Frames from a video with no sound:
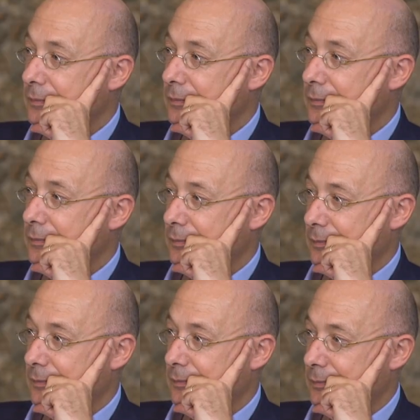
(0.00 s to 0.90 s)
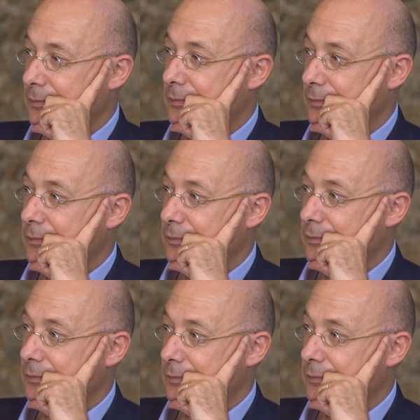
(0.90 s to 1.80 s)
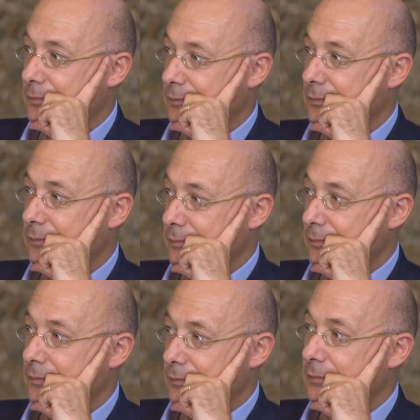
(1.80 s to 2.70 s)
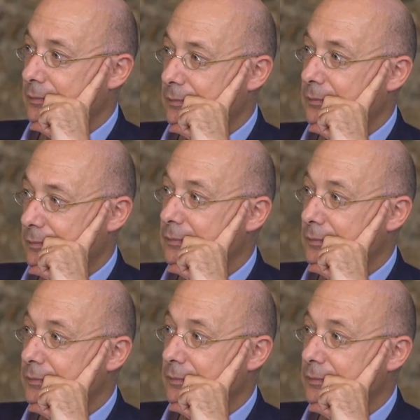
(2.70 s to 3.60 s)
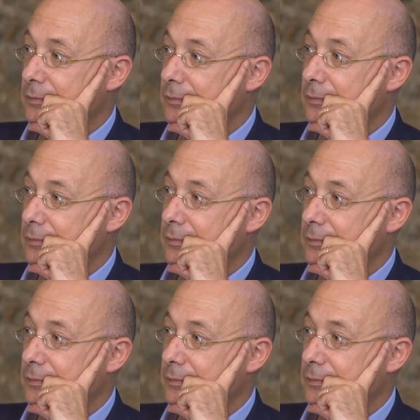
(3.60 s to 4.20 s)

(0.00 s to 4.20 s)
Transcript: in the thinking of Fukuyama's end of history, right?